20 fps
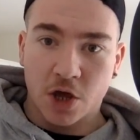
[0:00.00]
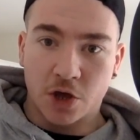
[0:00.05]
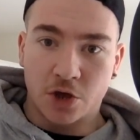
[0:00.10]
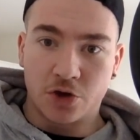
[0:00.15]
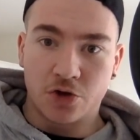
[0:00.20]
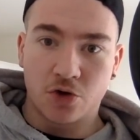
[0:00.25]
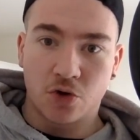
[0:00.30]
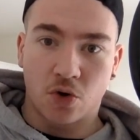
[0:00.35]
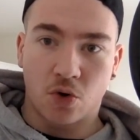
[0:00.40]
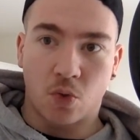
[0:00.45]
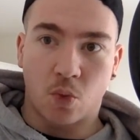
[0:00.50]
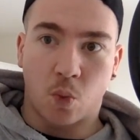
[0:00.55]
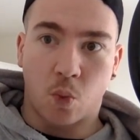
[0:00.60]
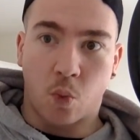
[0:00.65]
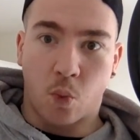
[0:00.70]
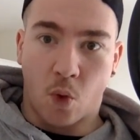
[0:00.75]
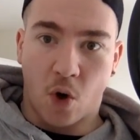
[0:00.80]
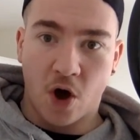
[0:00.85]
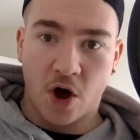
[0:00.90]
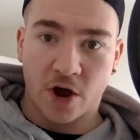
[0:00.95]
Your
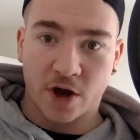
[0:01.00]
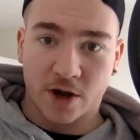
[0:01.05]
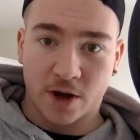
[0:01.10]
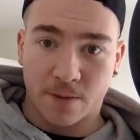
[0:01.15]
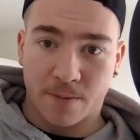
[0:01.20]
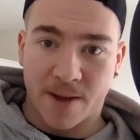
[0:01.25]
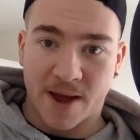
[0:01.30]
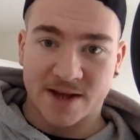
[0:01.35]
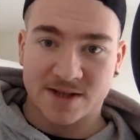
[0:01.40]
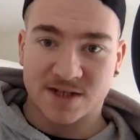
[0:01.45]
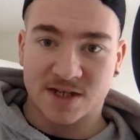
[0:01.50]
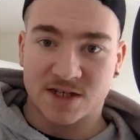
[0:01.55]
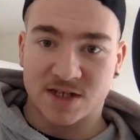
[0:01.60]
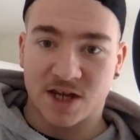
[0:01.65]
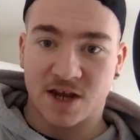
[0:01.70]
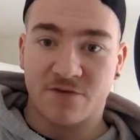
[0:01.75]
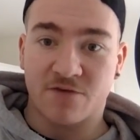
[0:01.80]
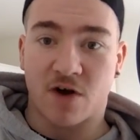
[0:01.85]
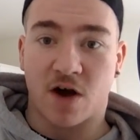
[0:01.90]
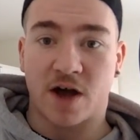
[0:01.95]
work
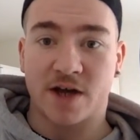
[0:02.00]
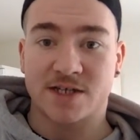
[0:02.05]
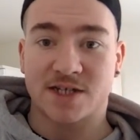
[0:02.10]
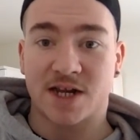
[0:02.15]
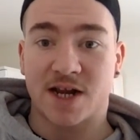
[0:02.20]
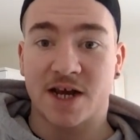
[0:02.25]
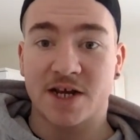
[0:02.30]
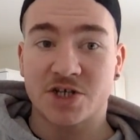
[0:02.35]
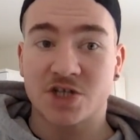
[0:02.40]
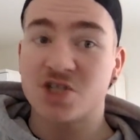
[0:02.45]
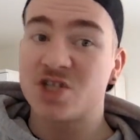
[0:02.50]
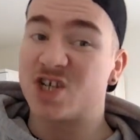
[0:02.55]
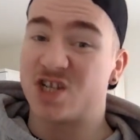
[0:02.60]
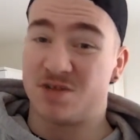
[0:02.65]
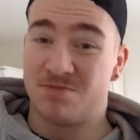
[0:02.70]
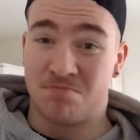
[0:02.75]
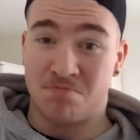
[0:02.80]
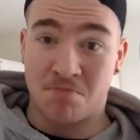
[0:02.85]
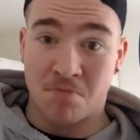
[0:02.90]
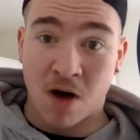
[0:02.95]
capacity for isolations
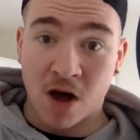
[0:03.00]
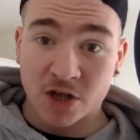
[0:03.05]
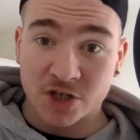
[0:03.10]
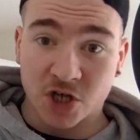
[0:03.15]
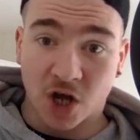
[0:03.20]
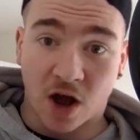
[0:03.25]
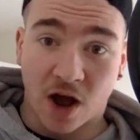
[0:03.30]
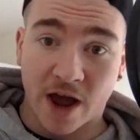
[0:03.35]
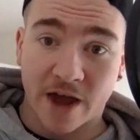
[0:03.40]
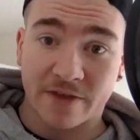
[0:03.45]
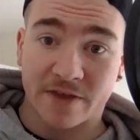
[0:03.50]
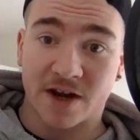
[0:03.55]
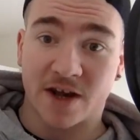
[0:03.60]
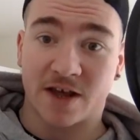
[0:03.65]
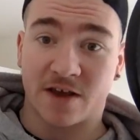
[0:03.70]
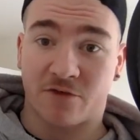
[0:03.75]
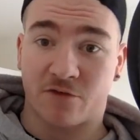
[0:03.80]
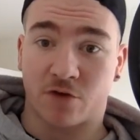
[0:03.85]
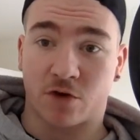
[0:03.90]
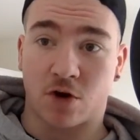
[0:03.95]
is much higher than it
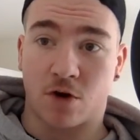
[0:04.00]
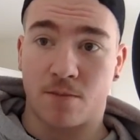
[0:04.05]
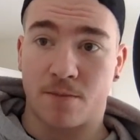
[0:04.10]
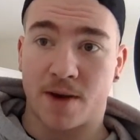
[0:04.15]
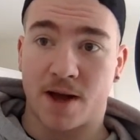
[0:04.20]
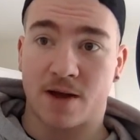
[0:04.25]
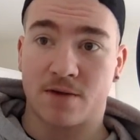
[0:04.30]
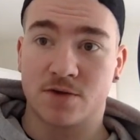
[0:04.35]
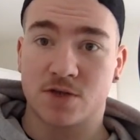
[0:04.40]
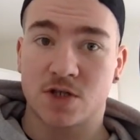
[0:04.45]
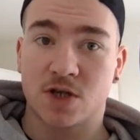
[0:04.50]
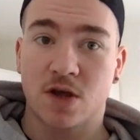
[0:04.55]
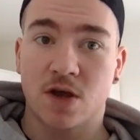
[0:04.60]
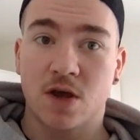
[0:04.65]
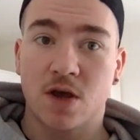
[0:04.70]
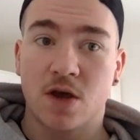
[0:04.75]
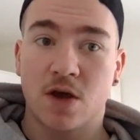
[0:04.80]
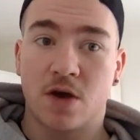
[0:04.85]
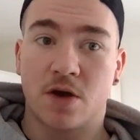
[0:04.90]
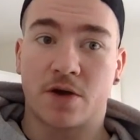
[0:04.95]
is for compounds.
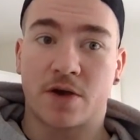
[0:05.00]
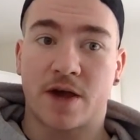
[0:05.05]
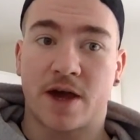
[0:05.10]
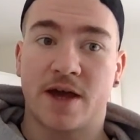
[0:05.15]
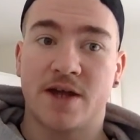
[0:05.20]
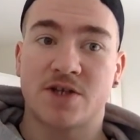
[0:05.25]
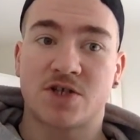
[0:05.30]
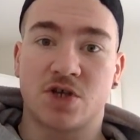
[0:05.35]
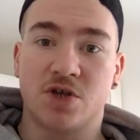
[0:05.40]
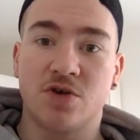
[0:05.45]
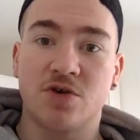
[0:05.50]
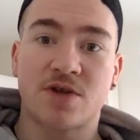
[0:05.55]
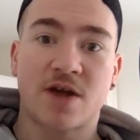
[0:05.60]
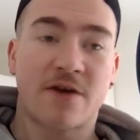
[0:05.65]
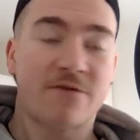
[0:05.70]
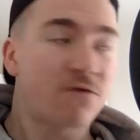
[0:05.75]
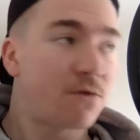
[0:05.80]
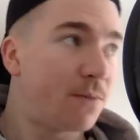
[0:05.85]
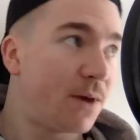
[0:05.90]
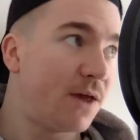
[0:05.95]
Okay, so you'd
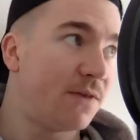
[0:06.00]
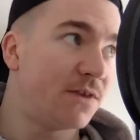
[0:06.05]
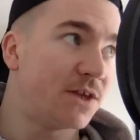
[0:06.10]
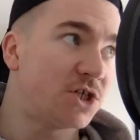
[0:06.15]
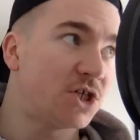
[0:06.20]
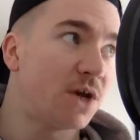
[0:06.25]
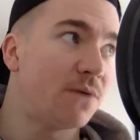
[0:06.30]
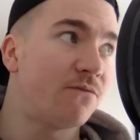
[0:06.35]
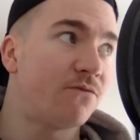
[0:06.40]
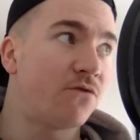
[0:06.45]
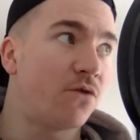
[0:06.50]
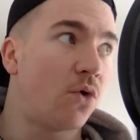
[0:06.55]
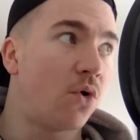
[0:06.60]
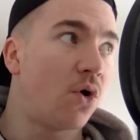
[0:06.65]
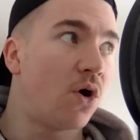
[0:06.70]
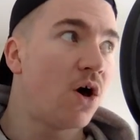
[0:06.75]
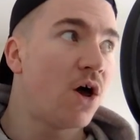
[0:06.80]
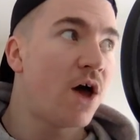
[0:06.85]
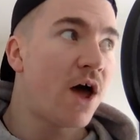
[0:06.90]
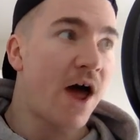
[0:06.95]
have to be in the gym
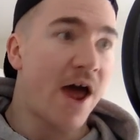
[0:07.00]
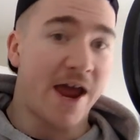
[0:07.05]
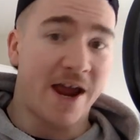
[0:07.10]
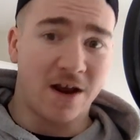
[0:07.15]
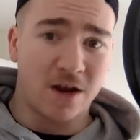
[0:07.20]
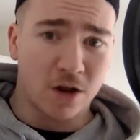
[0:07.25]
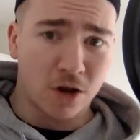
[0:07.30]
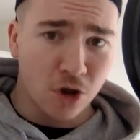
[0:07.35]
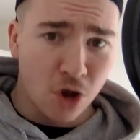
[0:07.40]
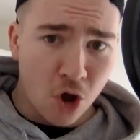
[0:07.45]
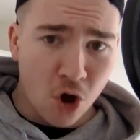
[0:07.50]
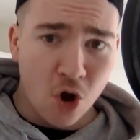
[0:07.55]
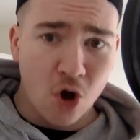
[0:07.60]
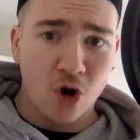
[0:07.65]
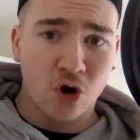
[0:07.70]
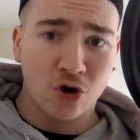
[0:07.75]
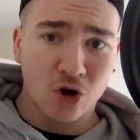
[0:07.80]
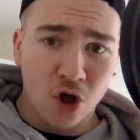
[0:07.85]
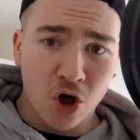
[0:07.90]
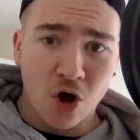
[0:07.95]
for a
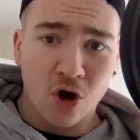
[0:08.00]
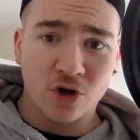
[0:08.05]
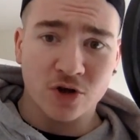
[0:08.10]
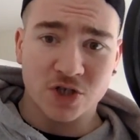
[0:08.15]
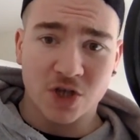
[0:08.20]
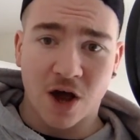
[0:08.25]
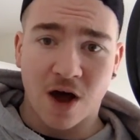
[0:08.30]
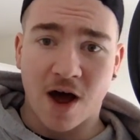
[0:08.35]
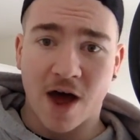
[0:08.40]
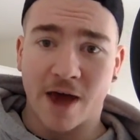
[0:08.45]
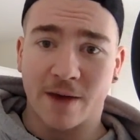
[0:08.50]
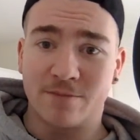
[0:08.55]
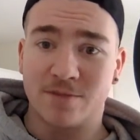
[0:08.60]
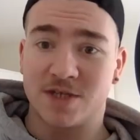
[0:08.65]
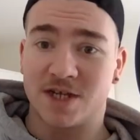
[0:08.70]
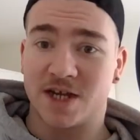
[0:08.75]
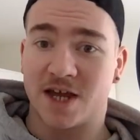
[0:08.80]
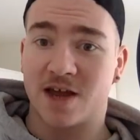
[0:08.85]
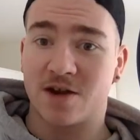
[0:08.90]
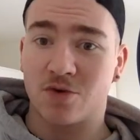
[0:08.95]
long time
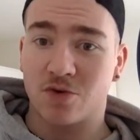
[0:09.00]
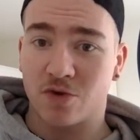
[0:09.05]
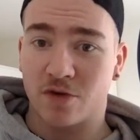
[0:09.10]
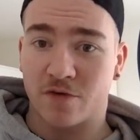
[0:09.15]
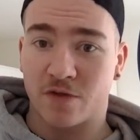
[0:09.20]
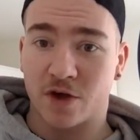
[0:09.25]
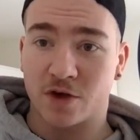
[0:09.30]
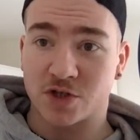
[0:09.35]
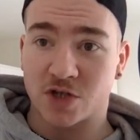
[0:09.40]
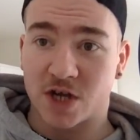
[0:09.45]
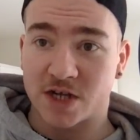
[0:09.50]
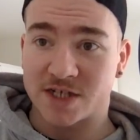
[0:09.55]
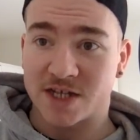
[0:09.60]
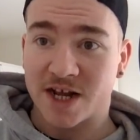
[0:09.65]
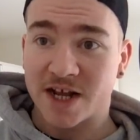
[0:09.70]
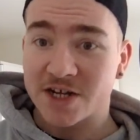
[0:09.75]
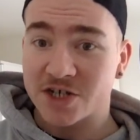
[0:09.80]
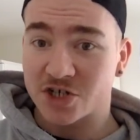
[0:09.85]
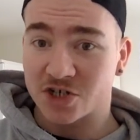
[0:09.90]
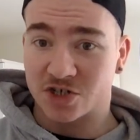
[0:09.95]
to get all of those
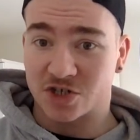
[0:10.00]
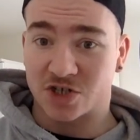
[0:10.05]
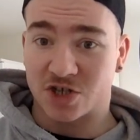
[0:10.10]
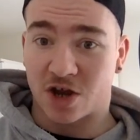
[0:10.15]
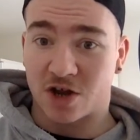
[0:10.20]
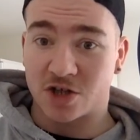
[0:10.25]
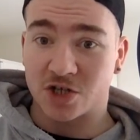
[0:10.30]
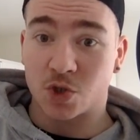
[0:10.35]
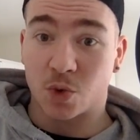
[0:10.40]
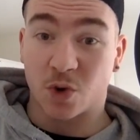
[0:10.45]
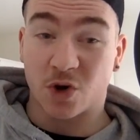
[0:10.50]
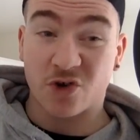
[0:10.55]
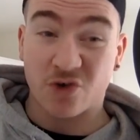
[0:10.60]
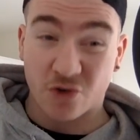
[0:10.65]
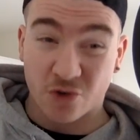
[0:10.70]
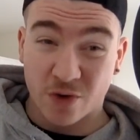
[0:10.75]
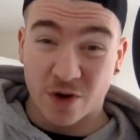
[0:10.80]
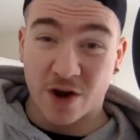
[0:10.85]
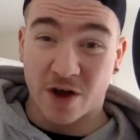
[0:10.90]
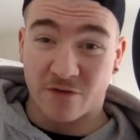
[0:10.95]
isolations done to
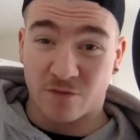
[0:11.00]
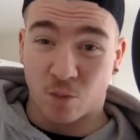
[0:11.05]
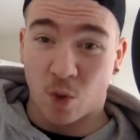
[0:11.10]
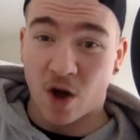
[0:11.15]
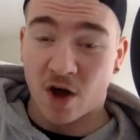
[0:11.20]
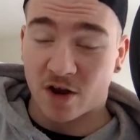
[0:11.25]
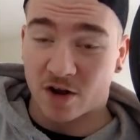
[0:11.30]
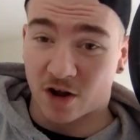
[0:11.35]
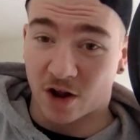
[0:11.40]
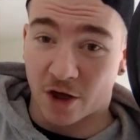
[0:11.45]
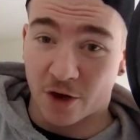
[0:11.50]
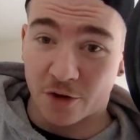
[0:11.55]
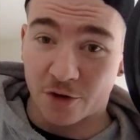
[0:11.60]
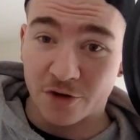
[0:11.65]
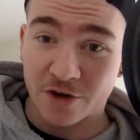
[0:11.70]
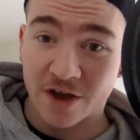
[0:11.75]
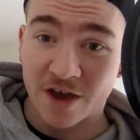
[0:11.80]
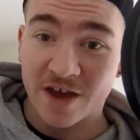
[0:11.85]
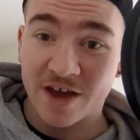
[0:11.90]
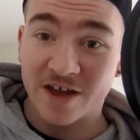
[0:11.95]
accrue enough
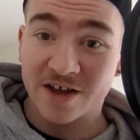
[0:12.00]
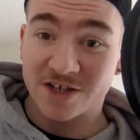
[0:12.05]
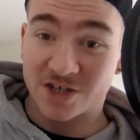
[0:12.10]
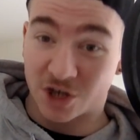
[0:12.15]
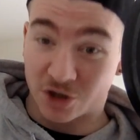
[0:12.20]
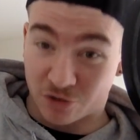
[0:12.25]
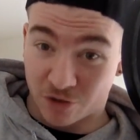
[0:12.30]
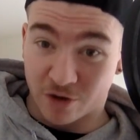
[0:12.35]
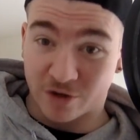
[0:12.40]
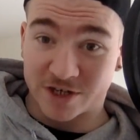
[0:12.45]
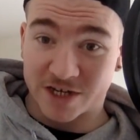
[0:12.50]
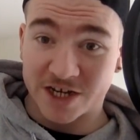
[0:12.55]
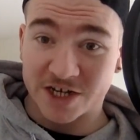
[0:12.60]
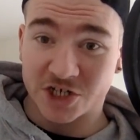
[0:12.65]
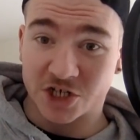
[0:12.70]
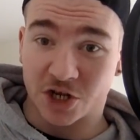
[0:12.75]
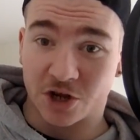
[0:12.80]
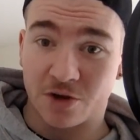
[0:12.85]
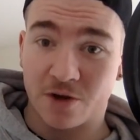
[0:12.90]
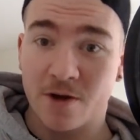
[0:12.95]
workload to grow
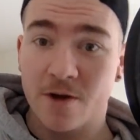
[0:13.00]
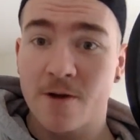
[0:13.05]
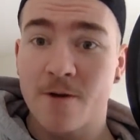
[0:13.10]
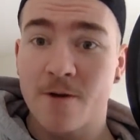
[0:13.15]
tissue.